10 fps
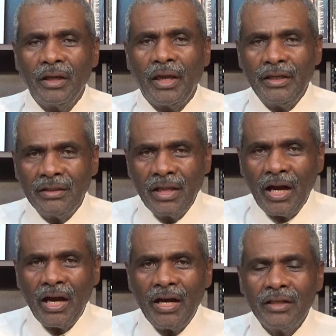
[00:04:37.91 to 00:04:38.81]
He
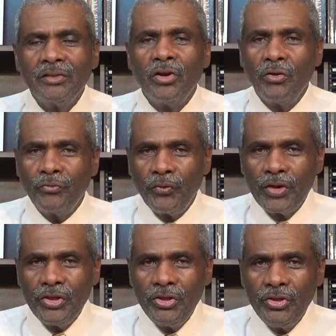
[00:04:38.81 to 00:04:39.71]
died for
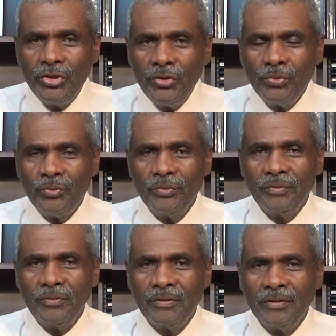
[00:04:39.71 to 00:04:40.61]
you,
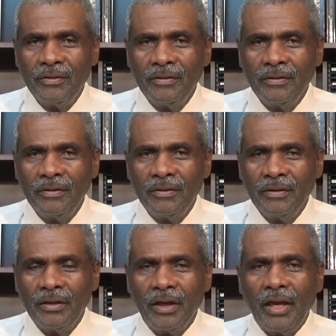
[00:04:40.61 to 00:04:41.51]

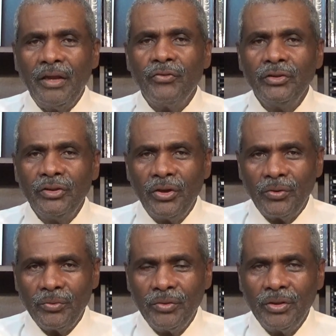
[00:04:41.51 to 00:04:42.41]
even
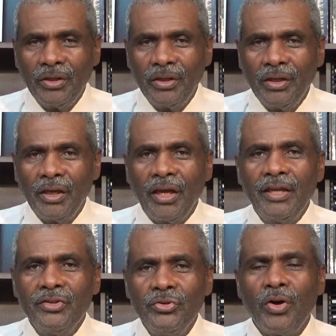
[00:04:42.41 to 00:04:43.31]
though
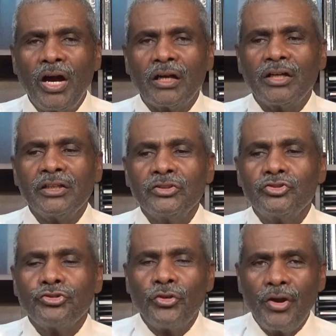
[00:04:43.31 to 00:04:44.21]
He knew how
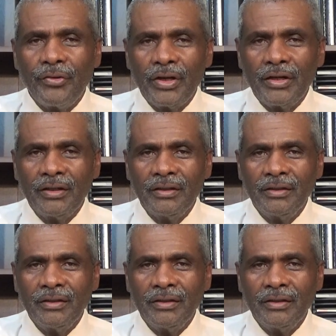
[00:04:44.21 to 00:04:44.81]
contrary